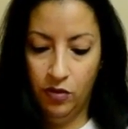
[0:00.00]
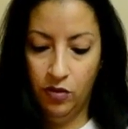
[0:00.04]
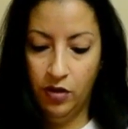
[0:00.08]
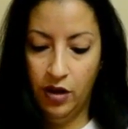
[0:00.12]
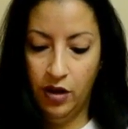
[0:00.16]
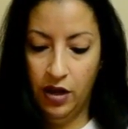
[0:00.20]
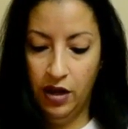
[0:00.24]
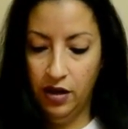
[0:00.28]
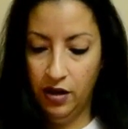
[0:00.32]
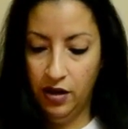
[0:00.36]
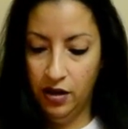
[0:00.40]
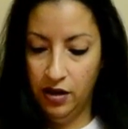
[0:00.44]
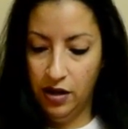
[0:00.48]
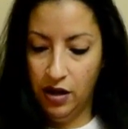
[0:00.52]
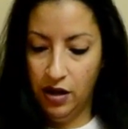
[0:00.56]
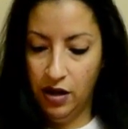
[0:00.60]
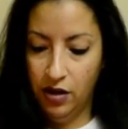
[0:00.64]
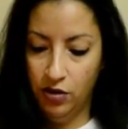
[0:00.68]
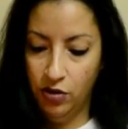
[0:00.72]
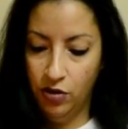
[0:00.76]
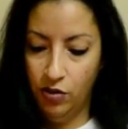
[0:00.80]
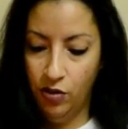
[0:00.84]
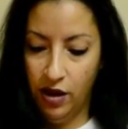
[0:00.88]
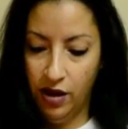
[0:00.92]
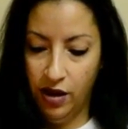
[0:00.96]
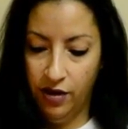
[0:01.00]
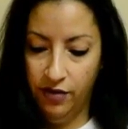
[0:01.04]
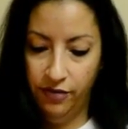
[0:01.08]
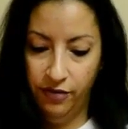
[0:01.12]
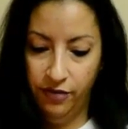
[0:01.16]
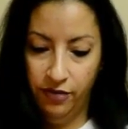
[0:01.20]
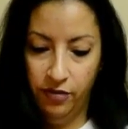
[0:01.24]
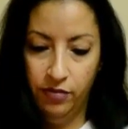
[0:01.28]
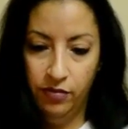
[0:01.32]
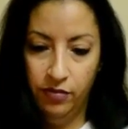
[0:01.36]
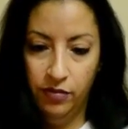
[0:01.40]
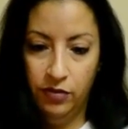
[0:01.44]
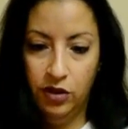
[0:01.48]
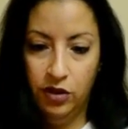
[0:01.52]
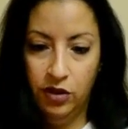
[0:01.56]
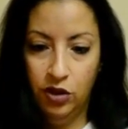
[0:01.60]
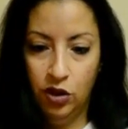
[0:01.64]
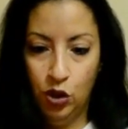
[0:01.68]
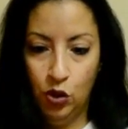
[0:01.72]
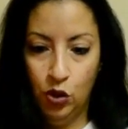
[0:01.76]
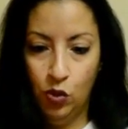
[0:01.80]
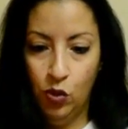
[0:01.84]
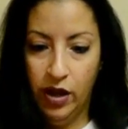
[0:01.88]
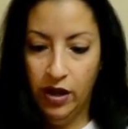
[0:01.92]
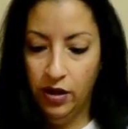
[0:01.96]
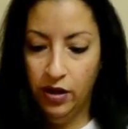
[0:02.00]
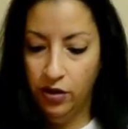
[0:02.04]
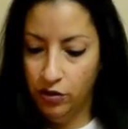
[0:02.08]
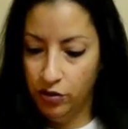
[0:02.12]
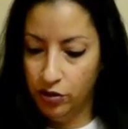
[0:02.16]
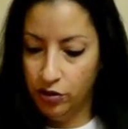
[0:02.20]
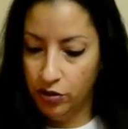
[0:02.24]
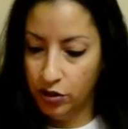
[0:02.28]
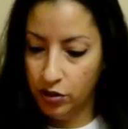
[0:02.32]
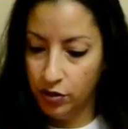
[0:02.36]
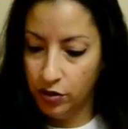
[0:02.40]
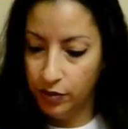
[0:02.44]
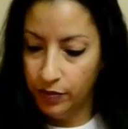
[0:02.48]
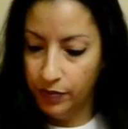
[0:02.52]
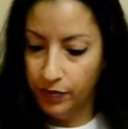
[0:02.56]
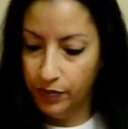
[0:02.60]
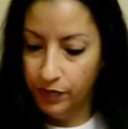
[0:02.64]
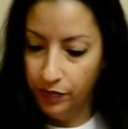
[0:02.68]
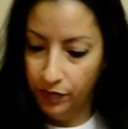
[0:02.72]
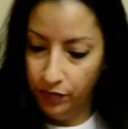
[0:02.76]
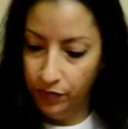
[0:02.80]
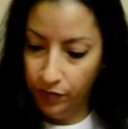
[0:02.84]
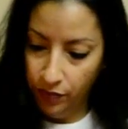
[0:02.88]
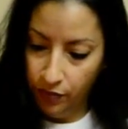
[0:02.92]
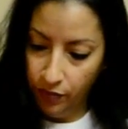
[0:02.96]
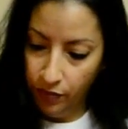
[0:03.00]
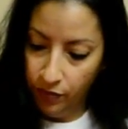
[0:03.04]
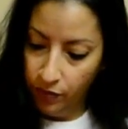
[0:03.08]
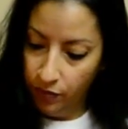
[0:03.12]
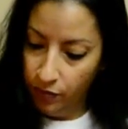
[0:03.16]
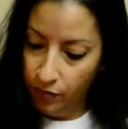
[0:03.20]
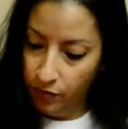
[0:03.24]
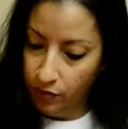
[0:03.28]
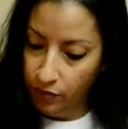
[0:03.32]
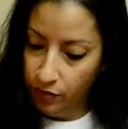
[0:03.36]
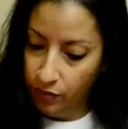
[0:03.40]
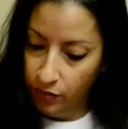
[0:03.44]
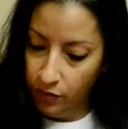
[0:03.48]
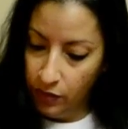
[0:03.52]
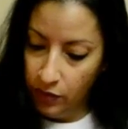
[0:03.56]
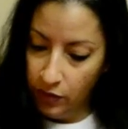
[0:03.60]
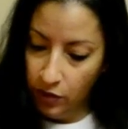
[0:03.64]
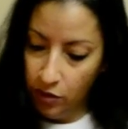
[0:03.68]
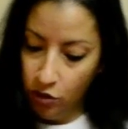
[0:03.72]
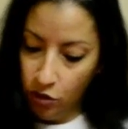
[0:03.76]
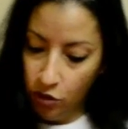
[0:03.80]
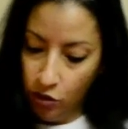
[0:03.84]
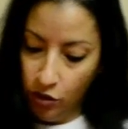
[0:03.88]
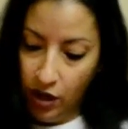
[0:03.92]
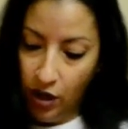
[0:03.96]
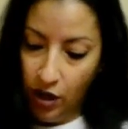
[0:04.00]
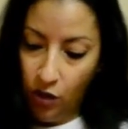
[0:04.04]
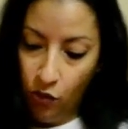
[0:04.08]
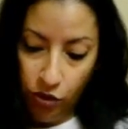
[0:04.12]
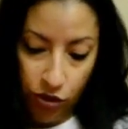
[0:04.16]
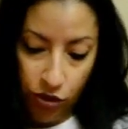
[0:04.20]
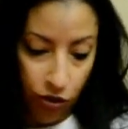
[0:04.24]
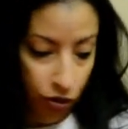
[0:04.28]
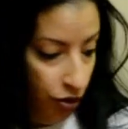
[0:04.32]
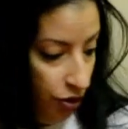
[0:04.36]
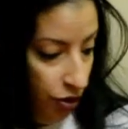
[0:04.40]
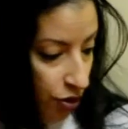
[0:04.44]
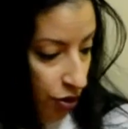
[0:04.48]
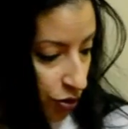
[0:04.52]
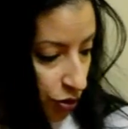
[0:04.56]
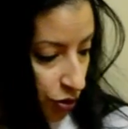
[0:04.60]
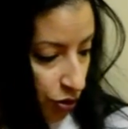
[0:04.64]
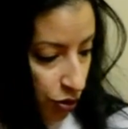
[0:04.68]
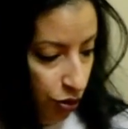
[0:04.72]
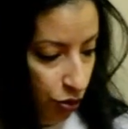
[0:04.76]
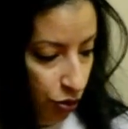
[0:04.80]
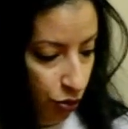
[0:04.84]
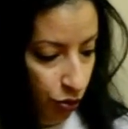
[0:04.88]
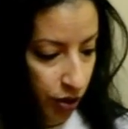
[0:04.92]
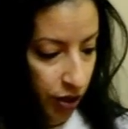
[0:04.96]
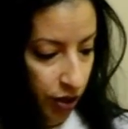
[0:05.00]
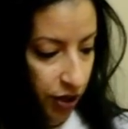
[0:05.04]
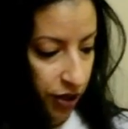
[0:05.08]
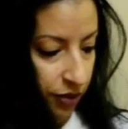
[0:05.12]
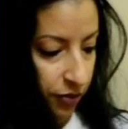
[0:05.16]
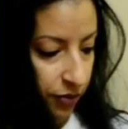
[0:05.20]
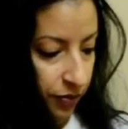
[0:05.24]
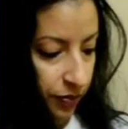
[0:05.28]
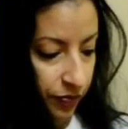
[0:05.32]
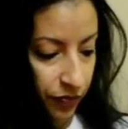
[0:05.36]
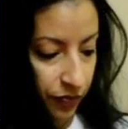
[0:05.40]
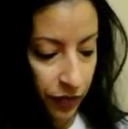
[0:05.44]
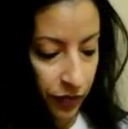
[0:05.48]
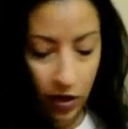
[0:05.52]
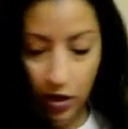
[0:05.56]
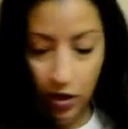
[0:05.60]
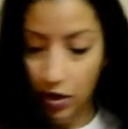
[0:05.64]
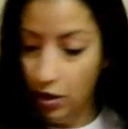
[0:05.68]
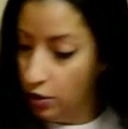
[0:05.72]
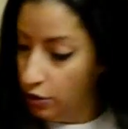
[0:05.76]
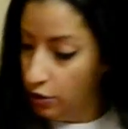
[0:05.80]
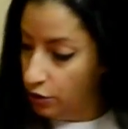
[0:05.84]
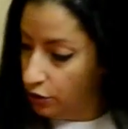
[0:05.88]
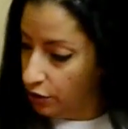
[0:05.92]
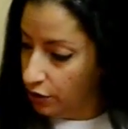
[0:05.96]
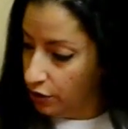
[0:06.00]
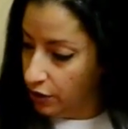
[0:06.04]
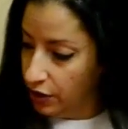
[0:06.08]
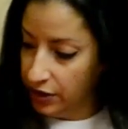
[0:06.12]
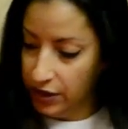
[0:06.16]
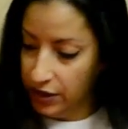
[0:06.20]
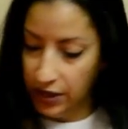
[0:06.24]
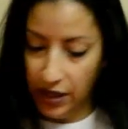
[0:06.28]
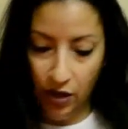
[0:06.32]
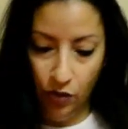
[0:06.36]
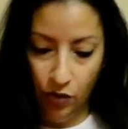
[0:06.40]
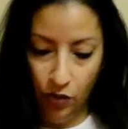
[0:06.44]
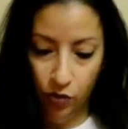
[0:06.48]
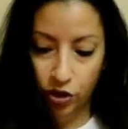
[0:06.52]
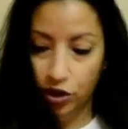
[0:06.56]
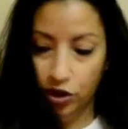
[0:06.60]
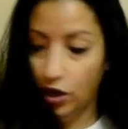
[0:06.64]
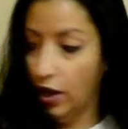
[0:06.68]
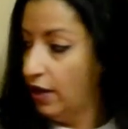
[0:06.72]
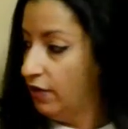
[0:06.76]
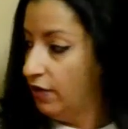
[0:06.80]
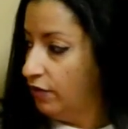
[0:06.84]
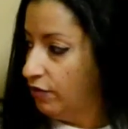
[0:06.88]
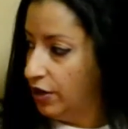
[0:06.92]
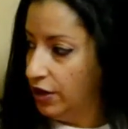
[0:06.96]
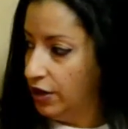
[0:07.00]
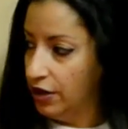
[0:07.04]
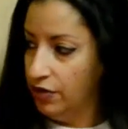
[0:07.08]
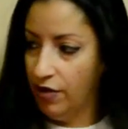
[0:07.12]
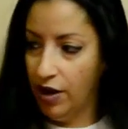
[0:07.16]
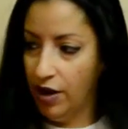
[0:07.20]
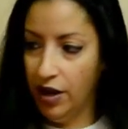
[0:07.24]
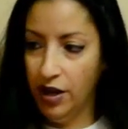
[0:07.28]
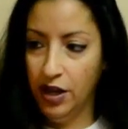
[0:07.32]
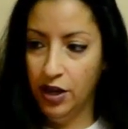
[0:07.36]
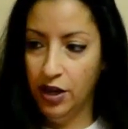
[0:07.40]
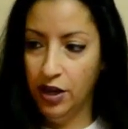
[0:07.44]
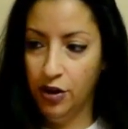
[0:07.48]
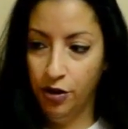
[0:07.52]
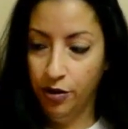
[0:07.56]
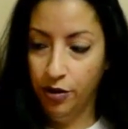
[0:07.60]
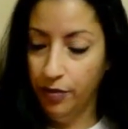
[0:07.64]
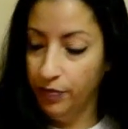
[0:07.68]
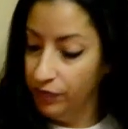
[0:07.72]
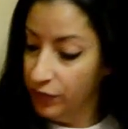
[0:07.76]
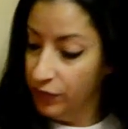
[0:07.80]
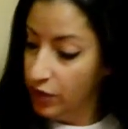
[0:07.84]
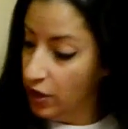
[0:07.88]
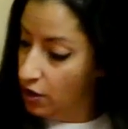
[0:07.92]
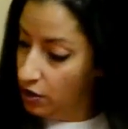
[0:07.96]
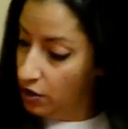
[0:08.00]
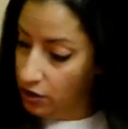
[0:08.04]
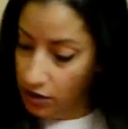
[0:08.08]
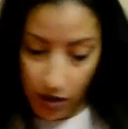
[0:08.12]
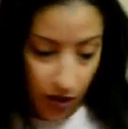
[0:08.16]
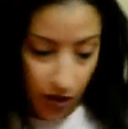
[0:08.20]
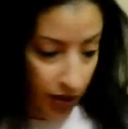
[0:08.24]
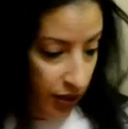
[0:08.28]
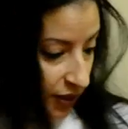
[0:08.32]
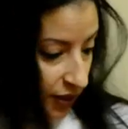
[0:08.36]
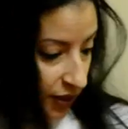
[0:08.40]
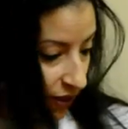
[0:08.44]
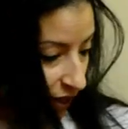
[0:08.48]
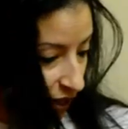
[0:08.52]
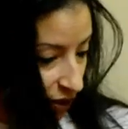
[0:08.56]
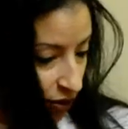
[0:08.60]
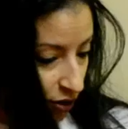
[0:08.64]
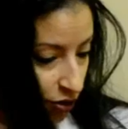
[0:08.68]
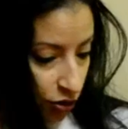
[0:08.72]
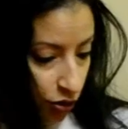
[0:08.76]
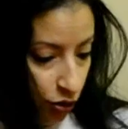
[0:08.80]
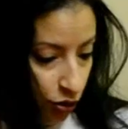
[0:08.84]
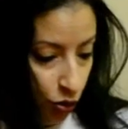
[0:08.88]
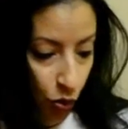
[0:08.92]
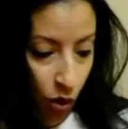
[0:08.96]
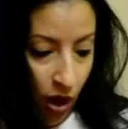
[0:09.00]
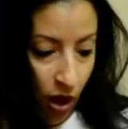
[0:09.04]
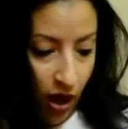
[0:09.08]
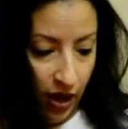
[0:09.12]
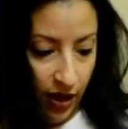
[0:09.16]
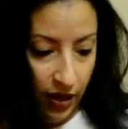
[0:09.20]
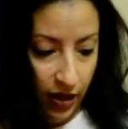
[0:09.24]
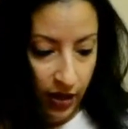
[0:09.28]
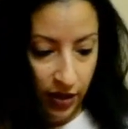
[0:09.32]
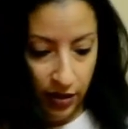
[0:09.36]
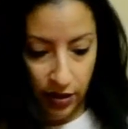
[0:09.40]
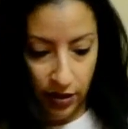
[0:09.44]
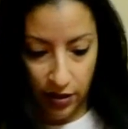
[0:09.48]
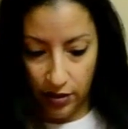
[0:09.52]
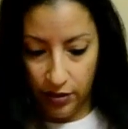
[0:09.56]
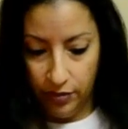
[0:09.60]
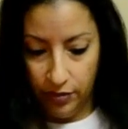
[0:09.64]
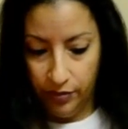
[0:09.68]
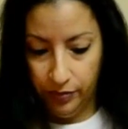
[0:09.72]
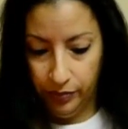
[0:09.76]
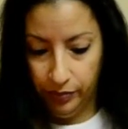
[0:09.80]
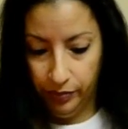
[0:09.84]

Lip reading: Okay, and now you have the 2 antlers. So now with your glue gun, you're going to take, which I have ready right here, you're going to take your 2 eyes,